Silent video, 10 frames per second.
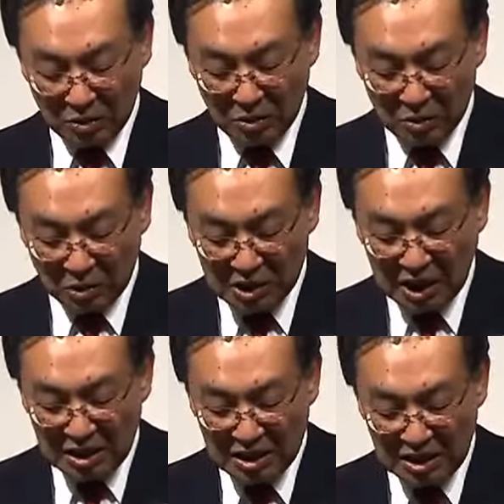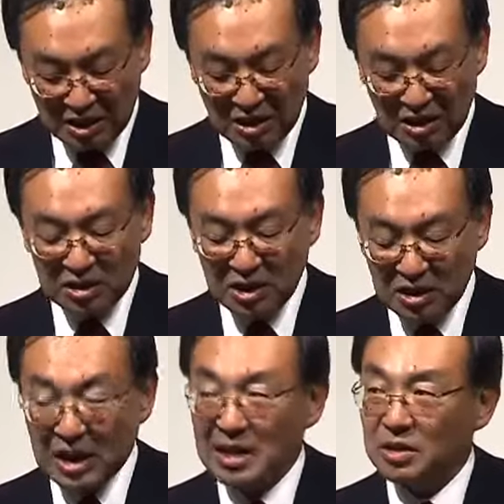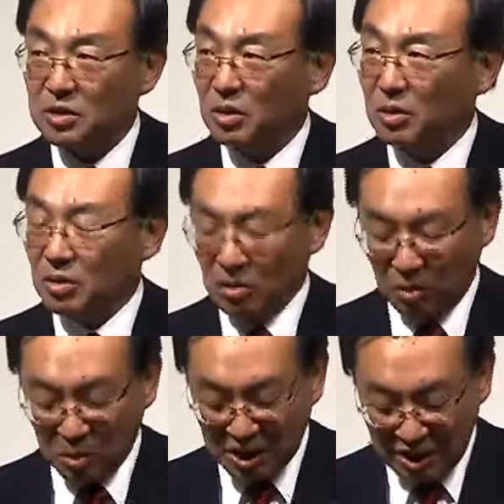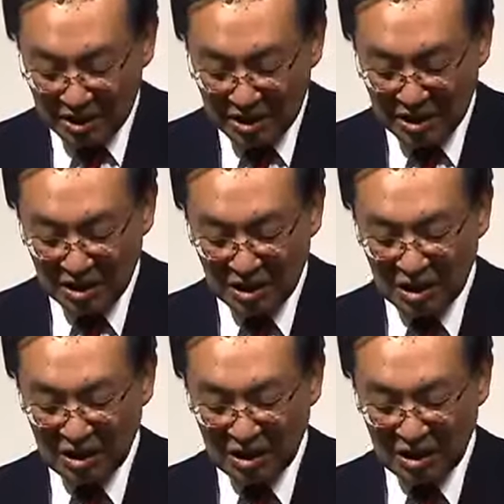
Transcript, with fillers: explore the possibility of a collaboration together.